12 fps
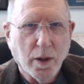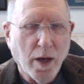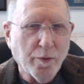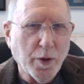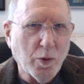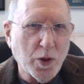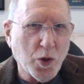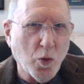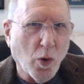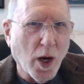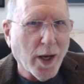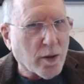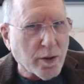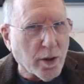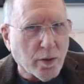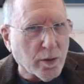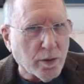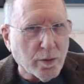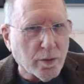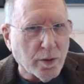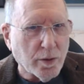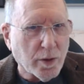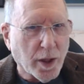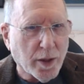Every once in a while, you know,
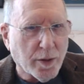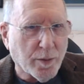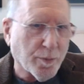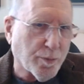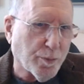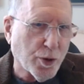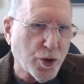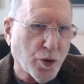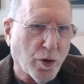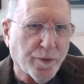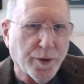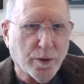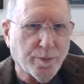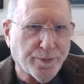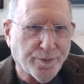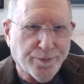you get pushed off your